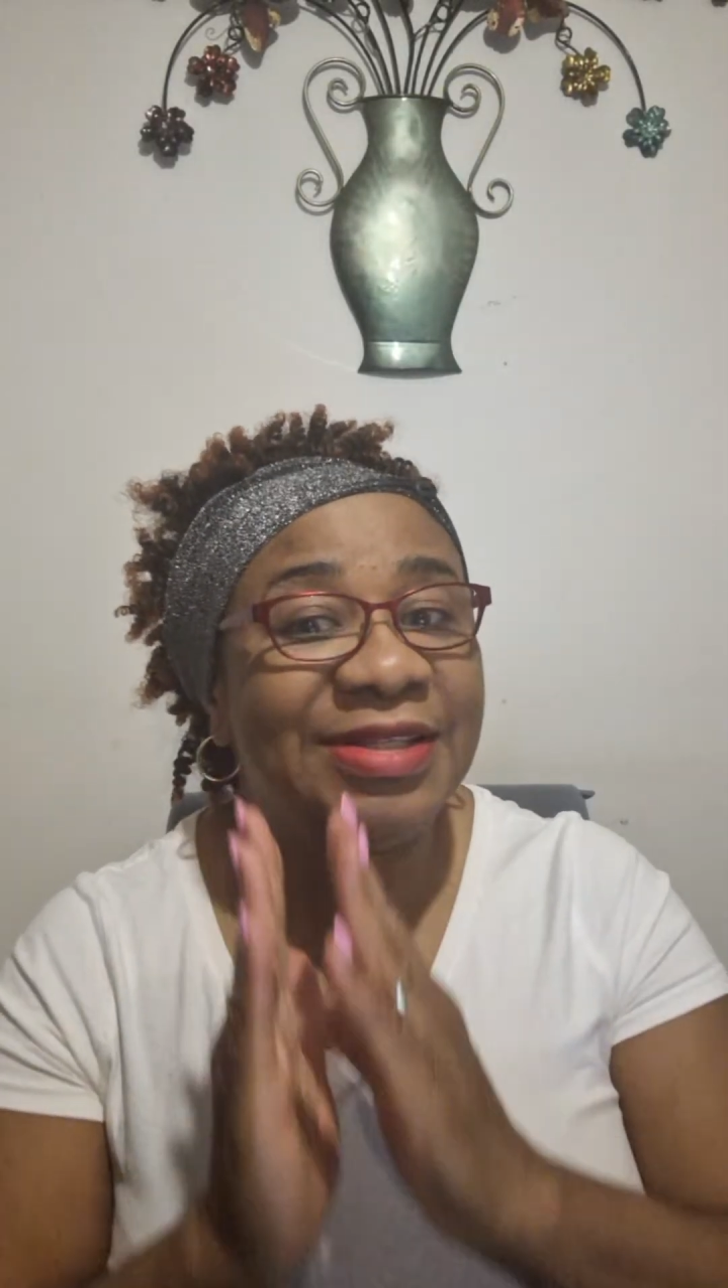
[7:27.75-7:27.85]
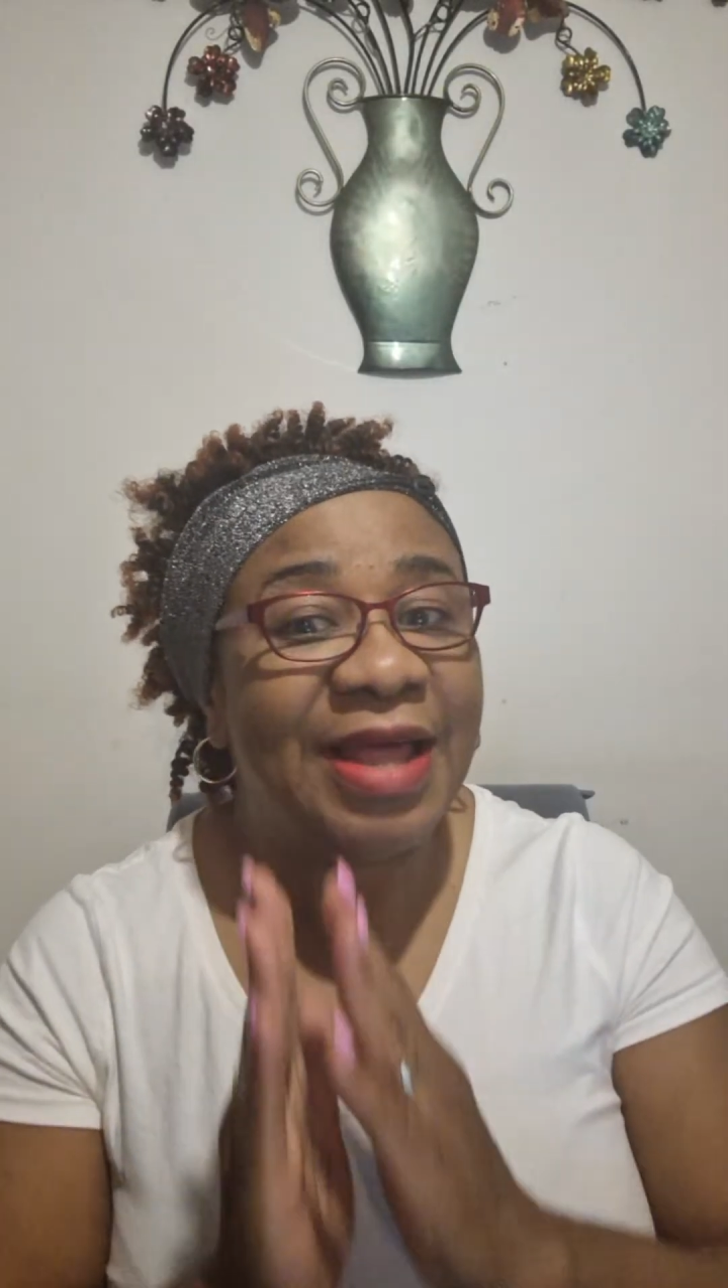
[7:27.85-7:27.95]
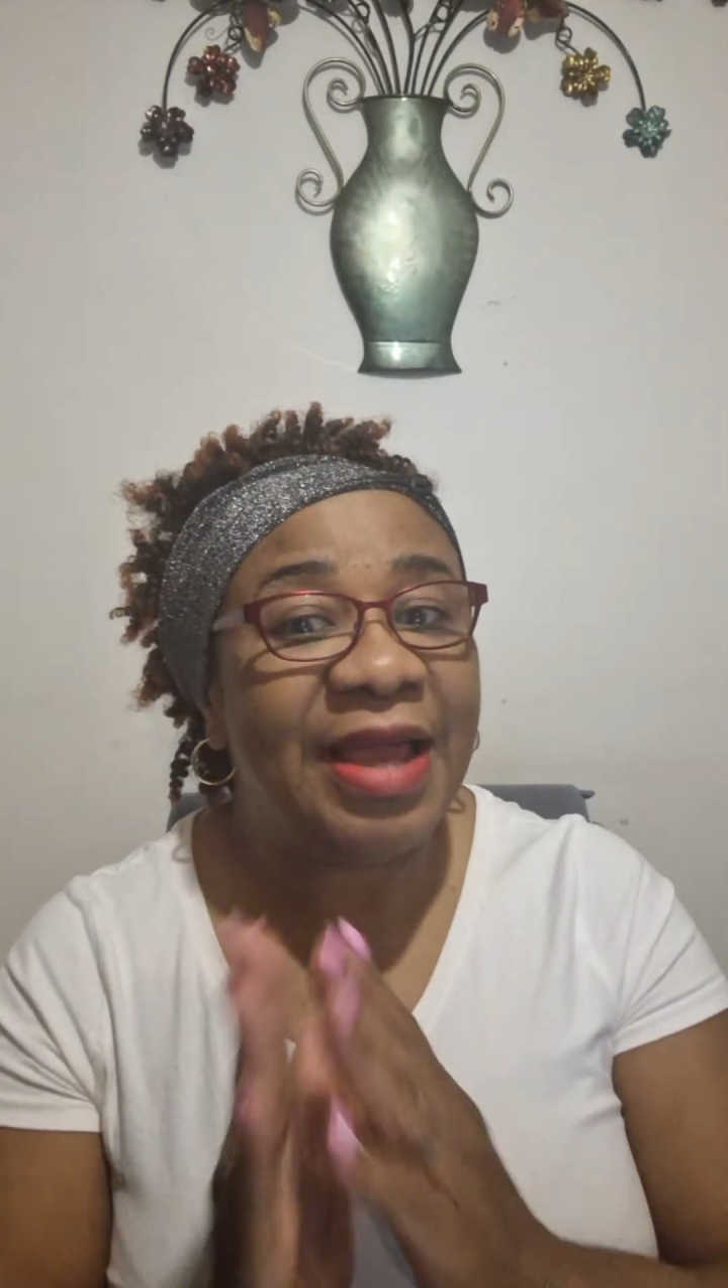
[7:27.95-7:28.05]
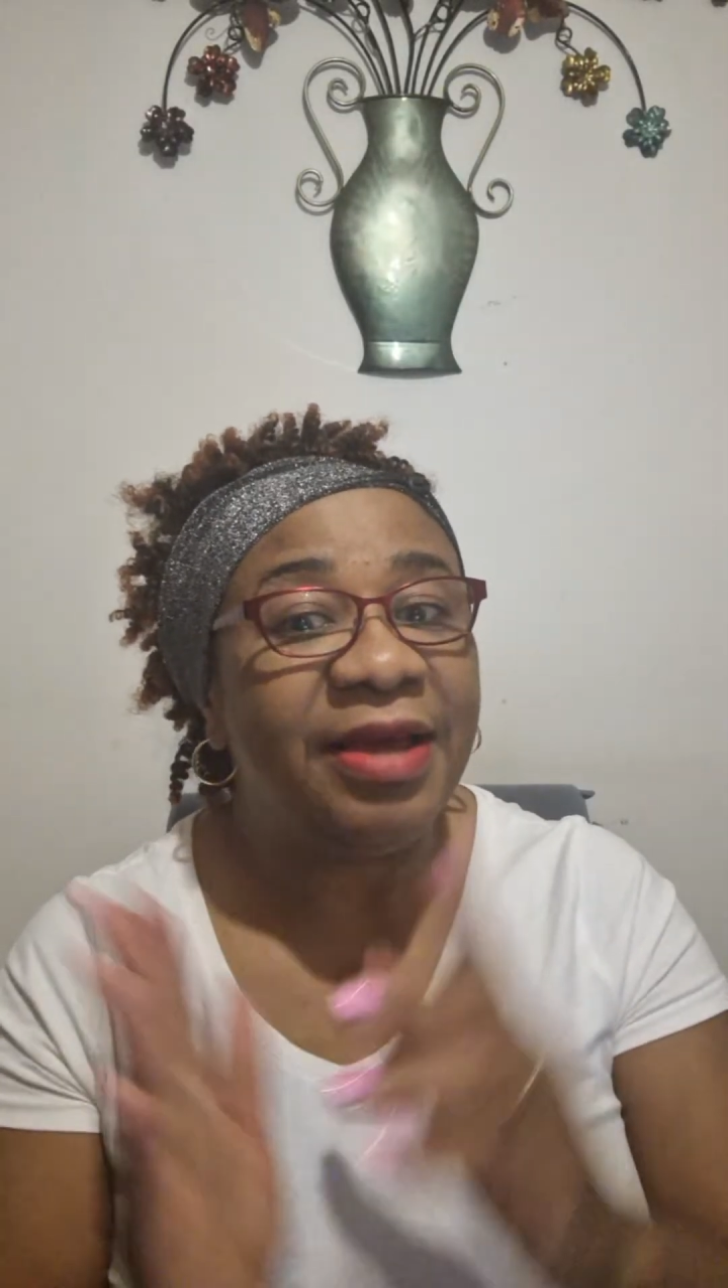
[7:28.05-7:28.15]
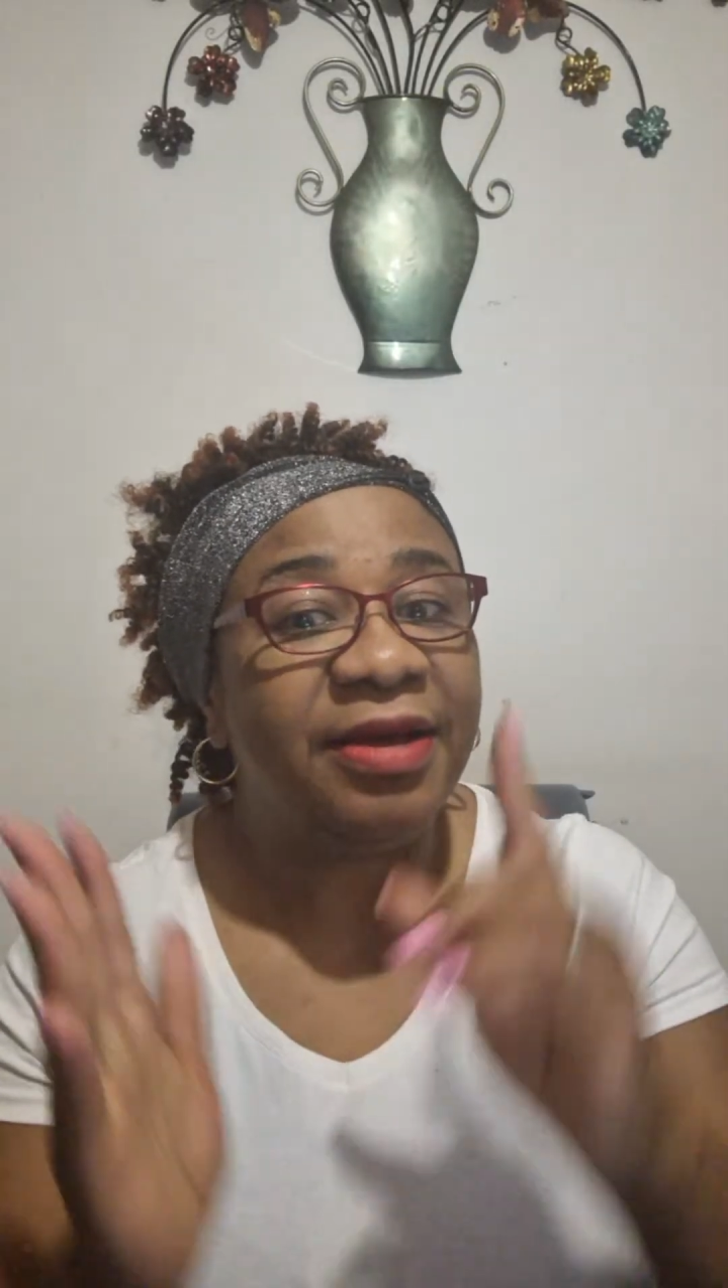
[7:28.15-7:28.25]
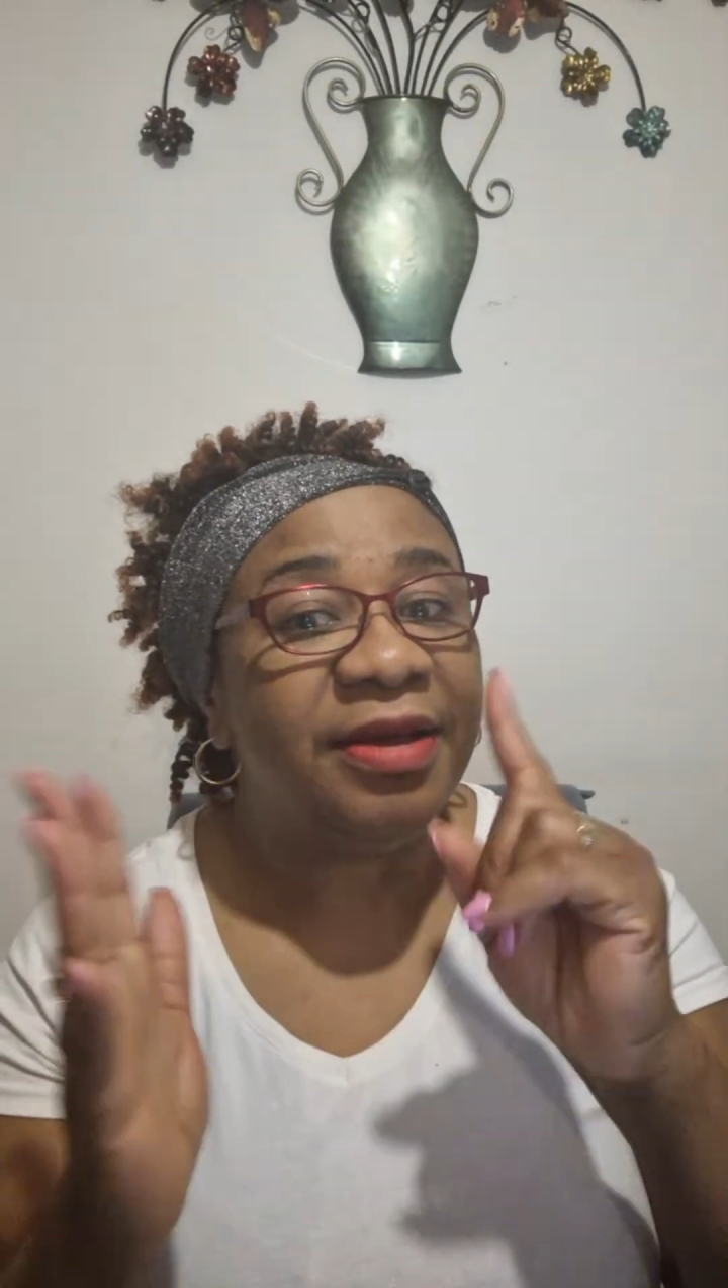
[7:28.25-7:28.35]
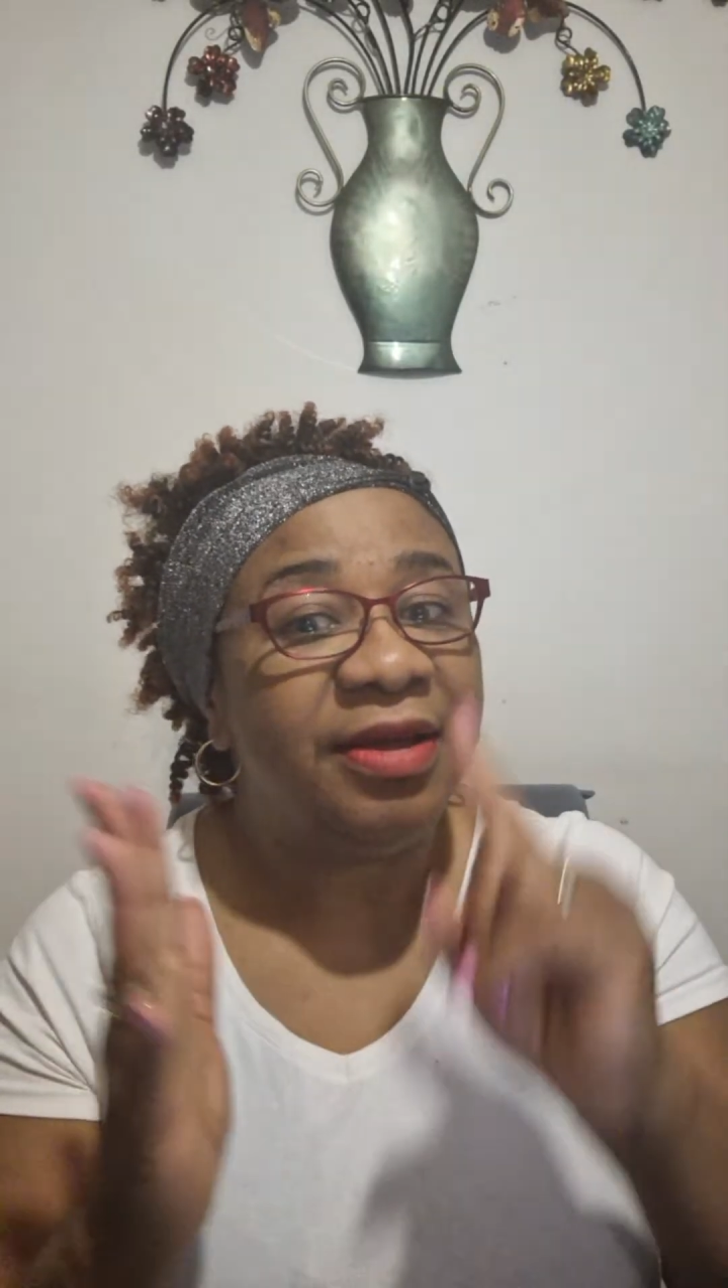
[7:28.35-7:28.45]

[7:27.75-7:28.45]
like